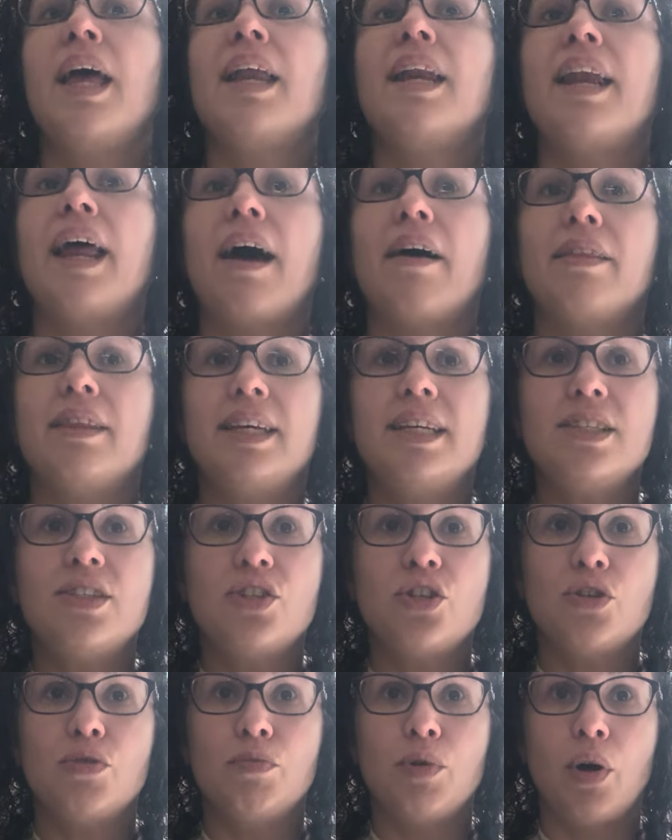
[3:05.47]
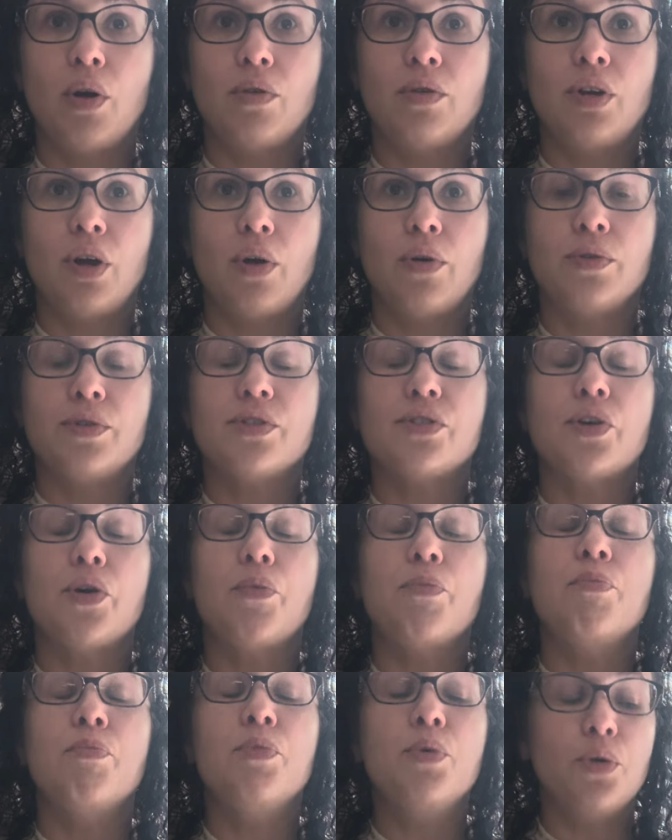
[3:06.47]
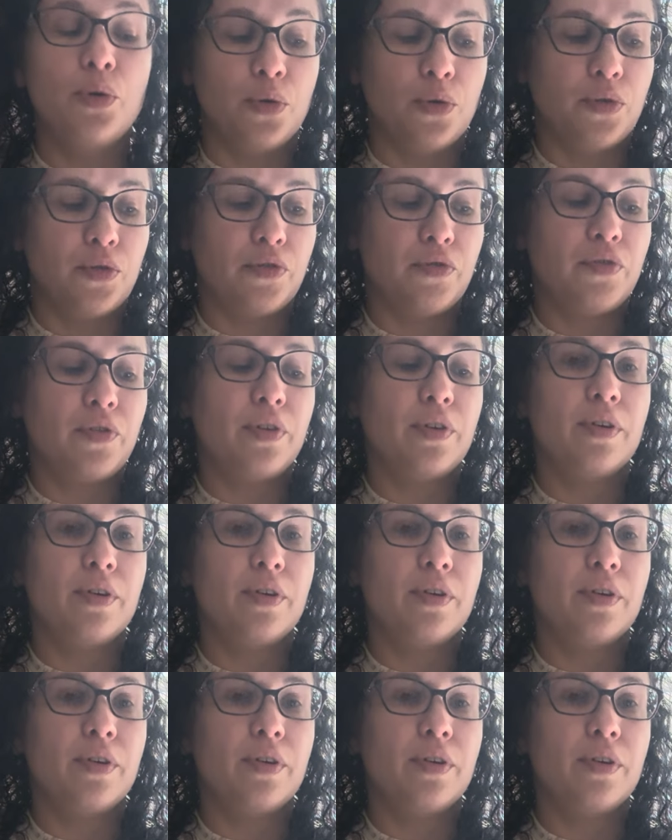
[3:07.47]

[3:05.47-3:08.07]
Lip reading: Now these 2 notes move.